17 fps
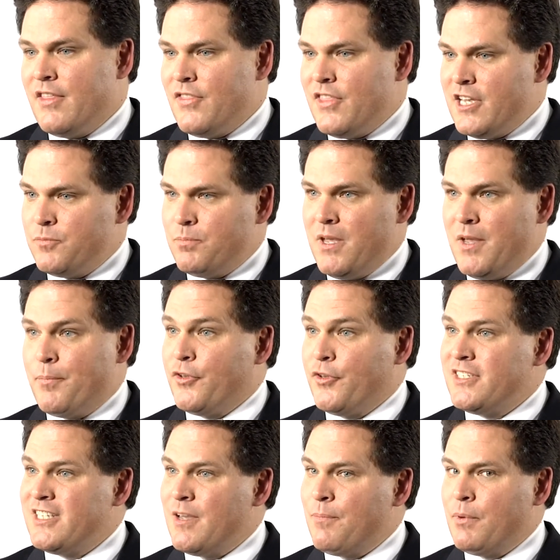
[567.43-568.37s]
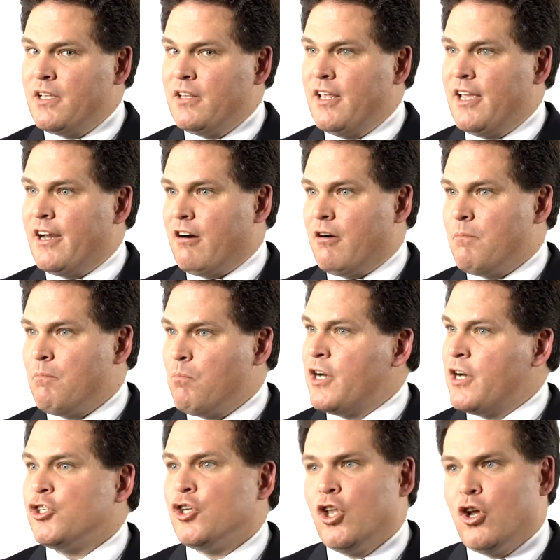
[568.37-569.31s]
These people typically are
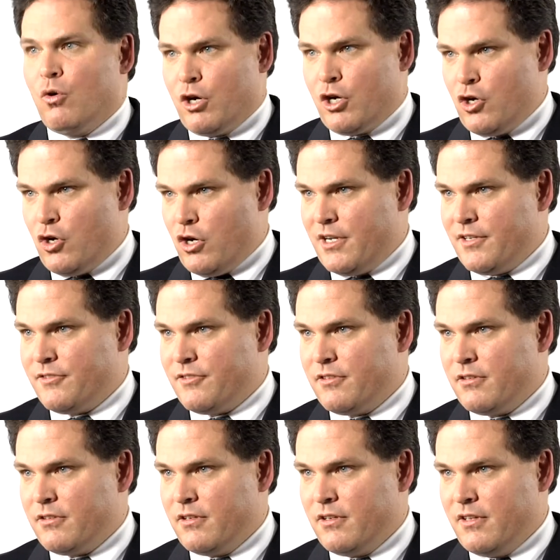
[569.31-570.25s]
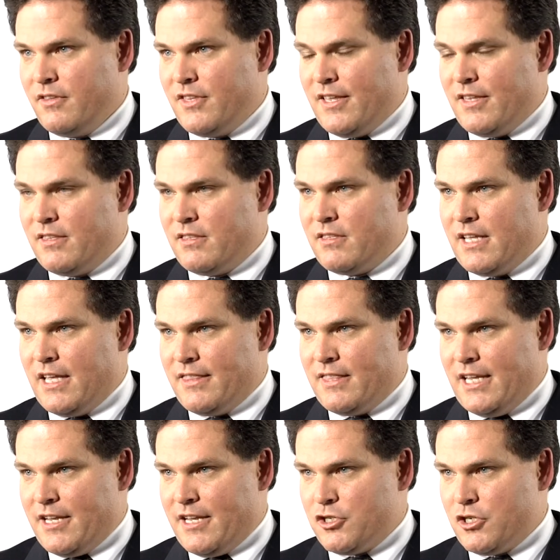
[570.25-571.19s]
much lower cost than
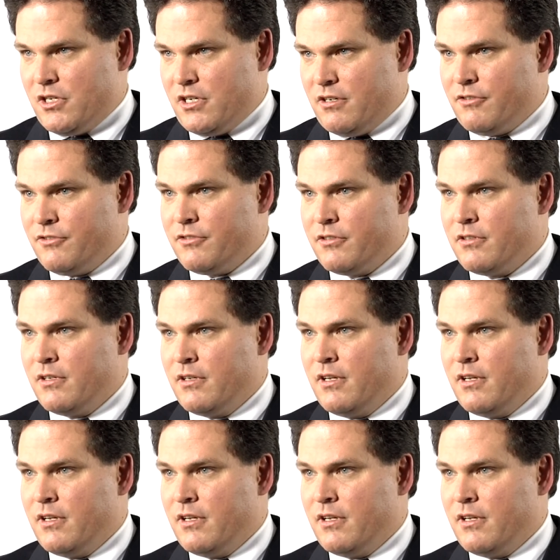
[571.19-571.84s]
the engineers.